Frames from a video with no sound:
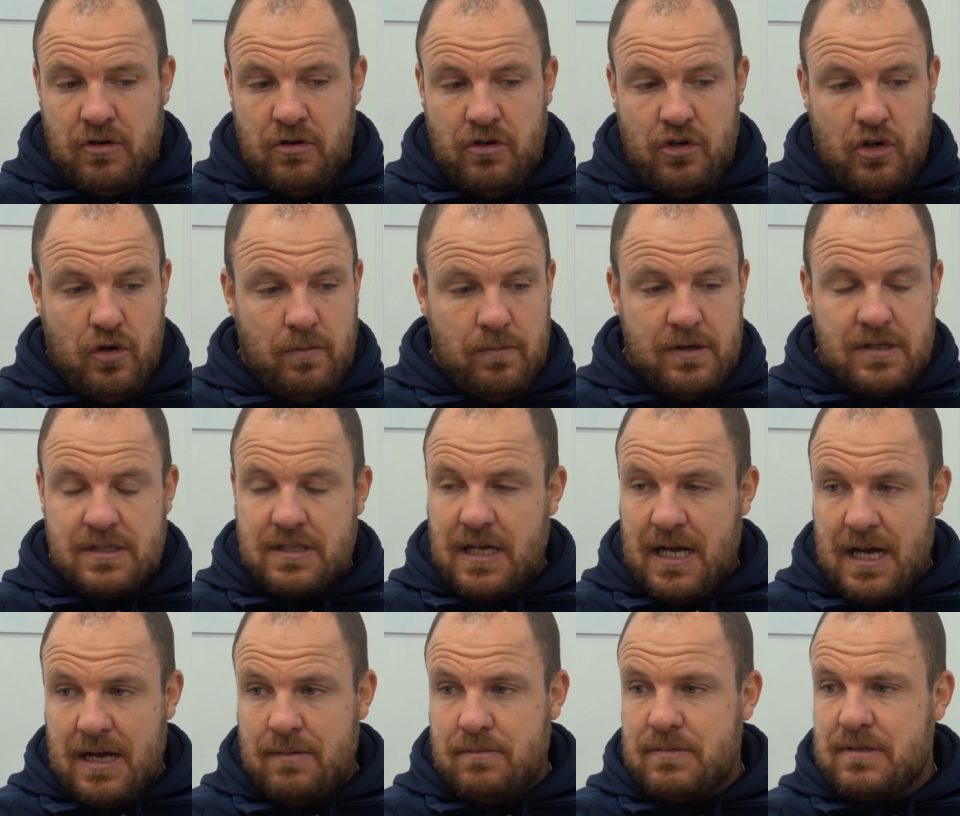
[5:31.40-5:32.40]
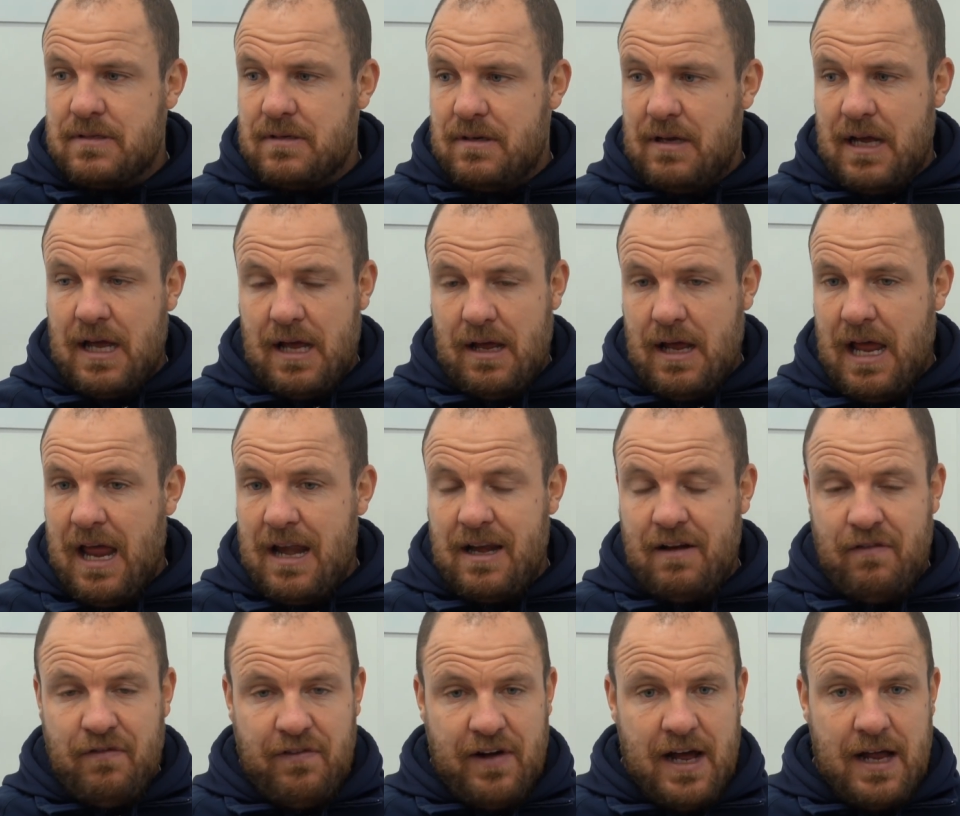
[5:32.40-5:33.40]
numerous times,
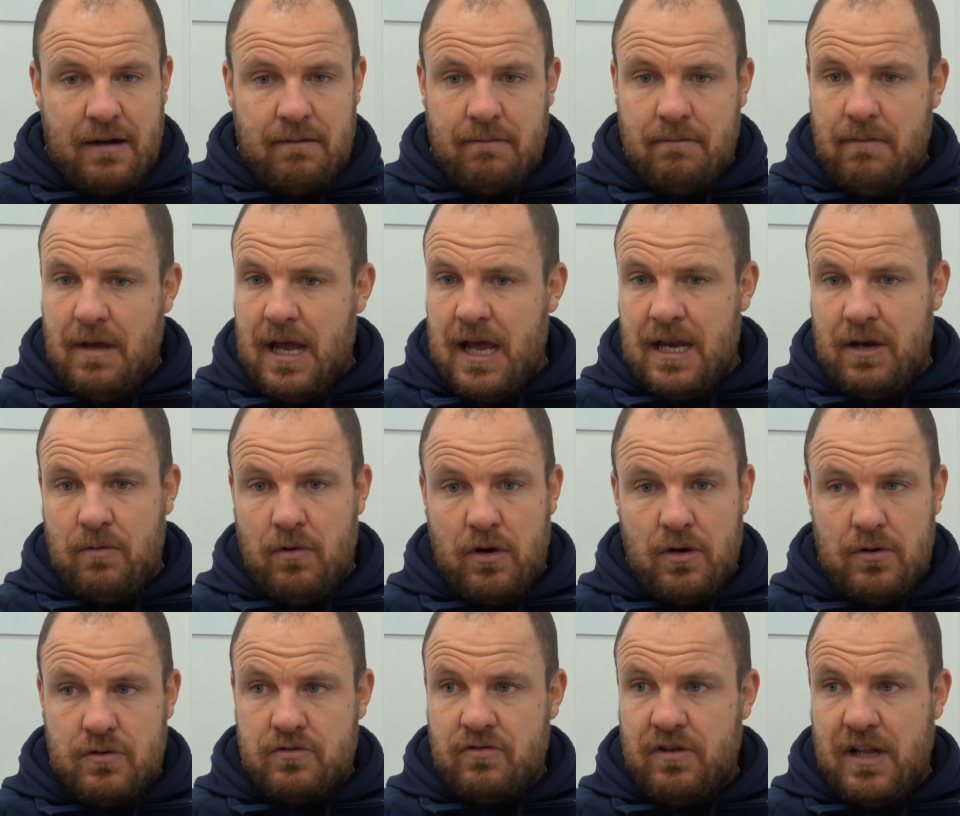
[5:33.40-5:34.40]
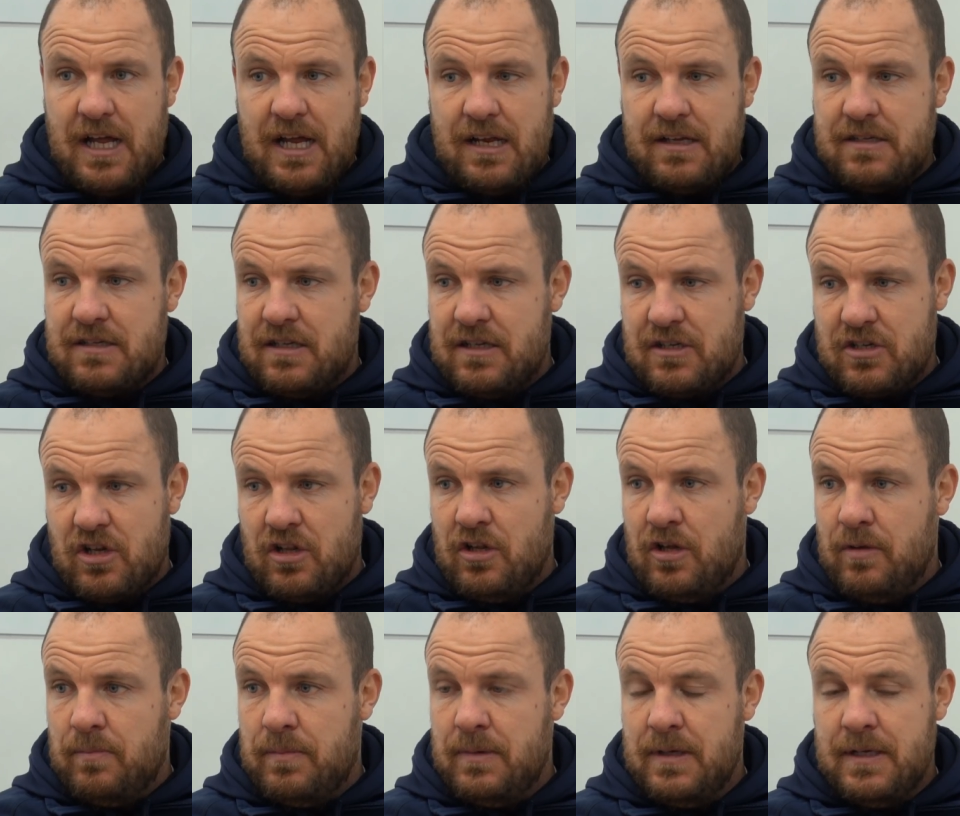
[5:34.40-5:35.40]
any fan, anyone who's related to this
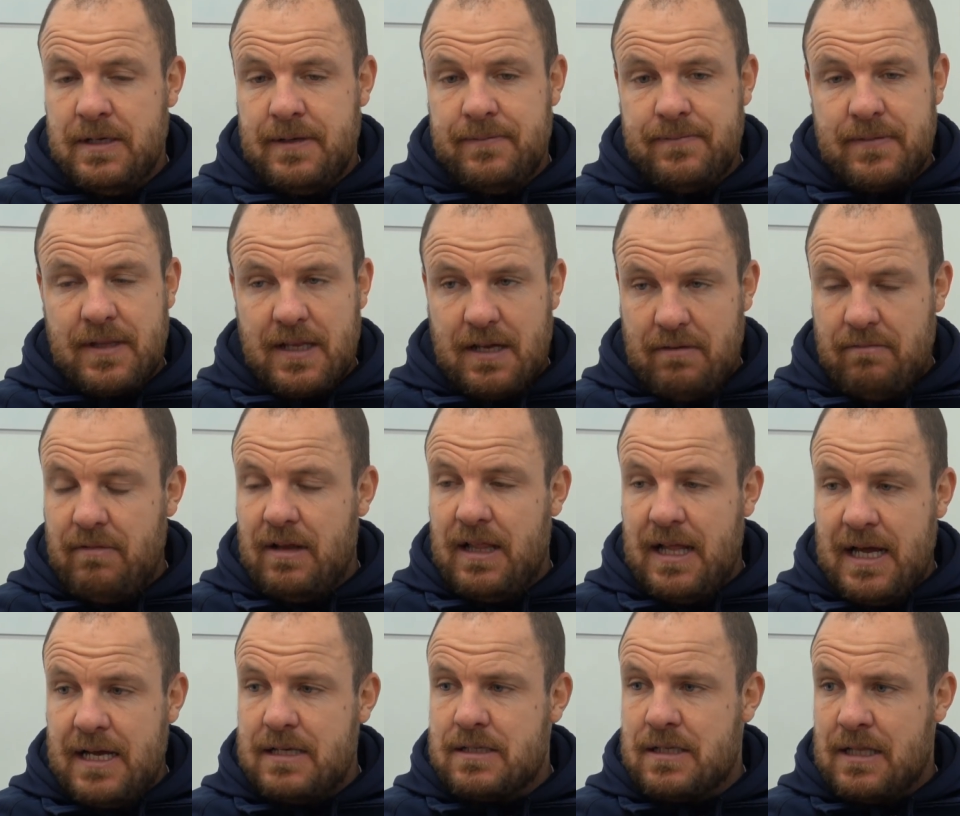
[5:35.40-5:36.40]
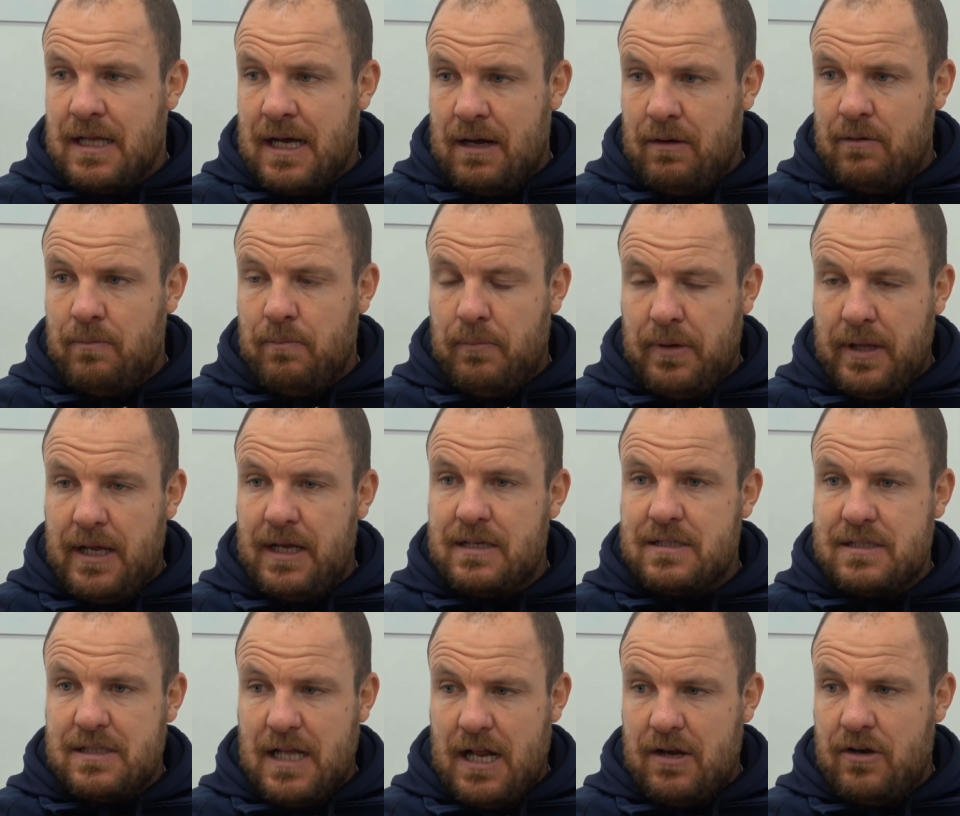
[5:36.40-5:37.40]
club can relate to that, when players
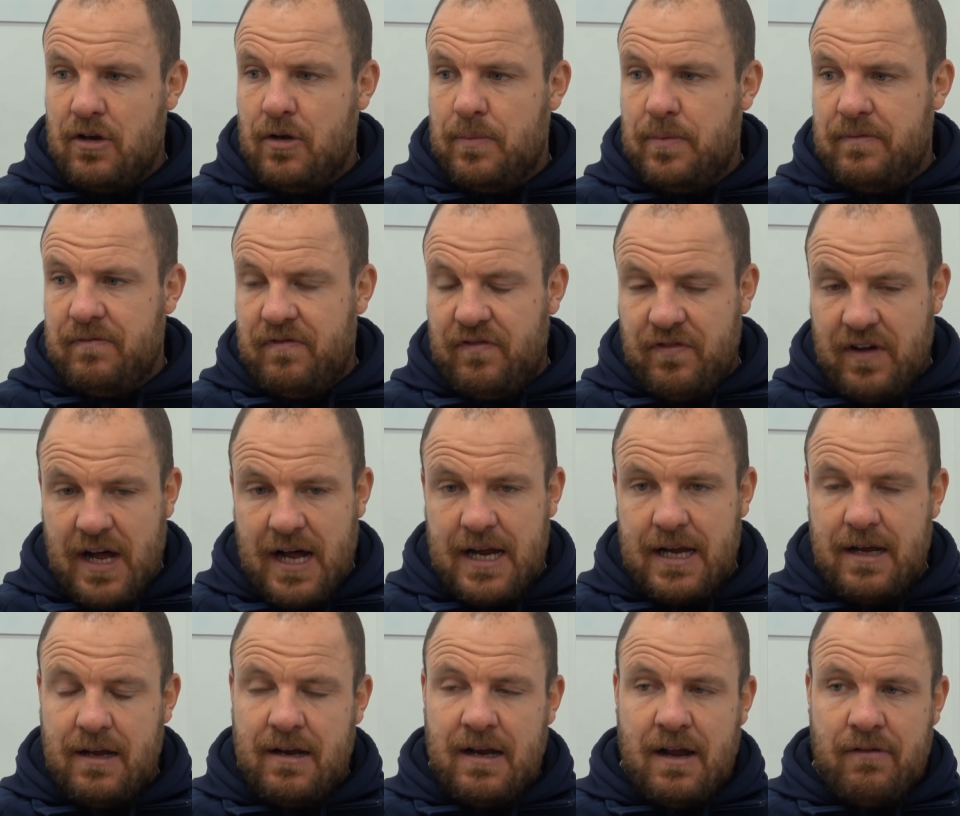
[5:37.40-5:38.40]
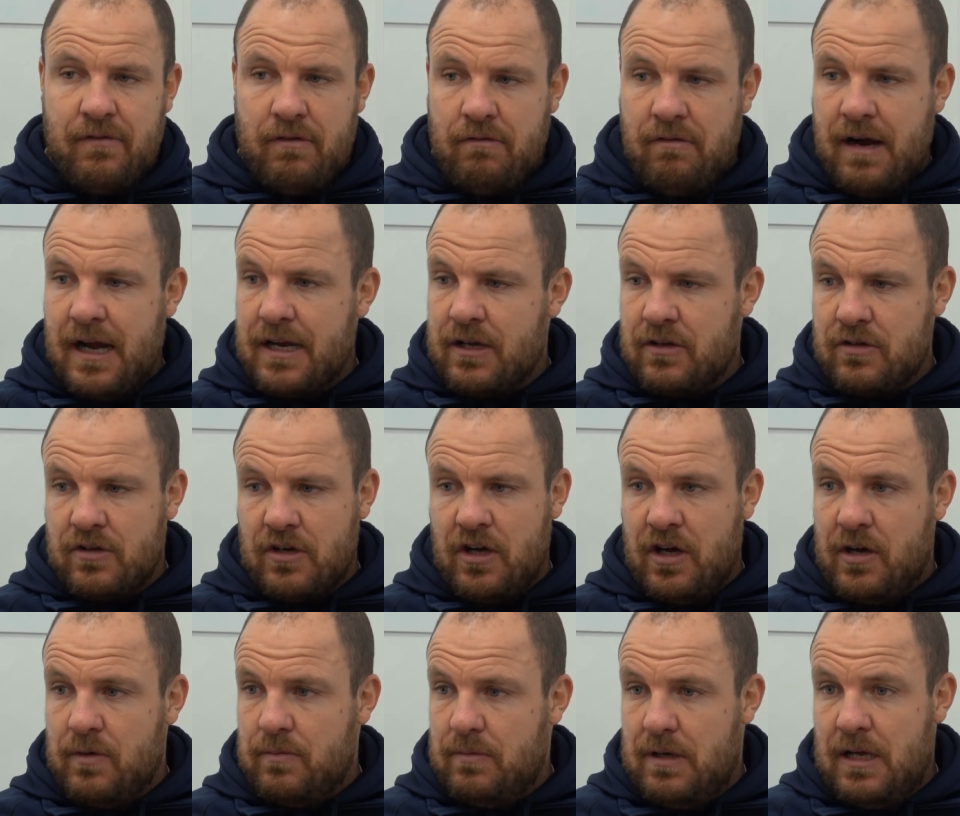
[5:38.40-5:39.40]
stand up and fight and have a right good
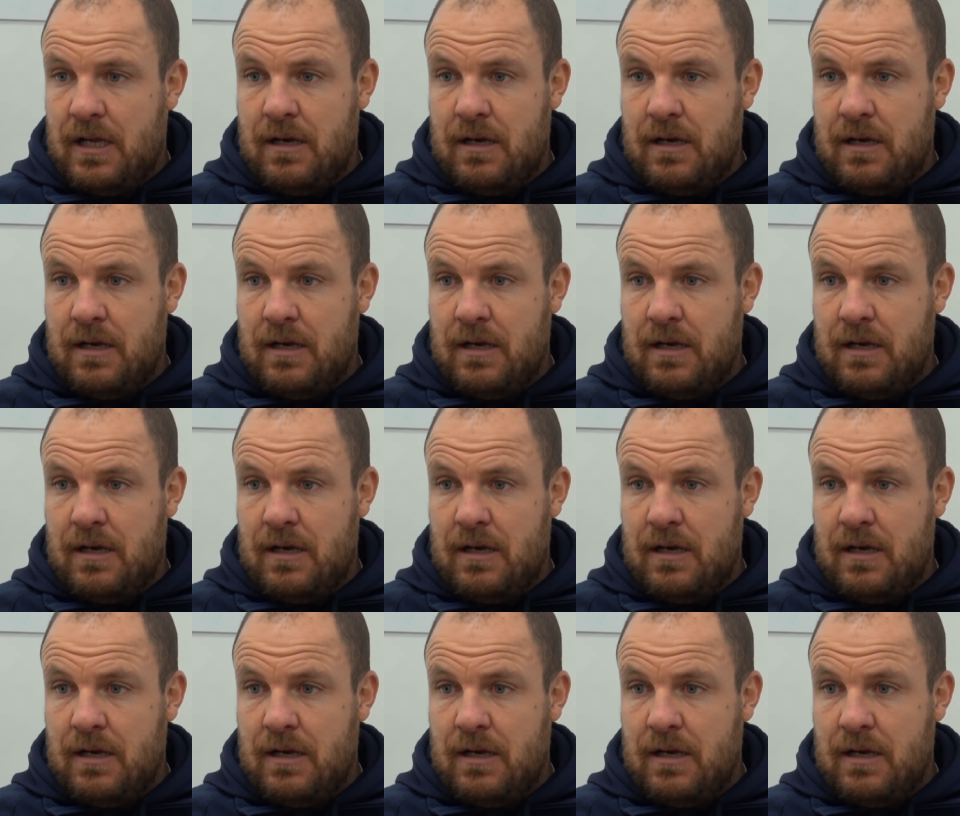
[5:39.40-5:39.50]
go.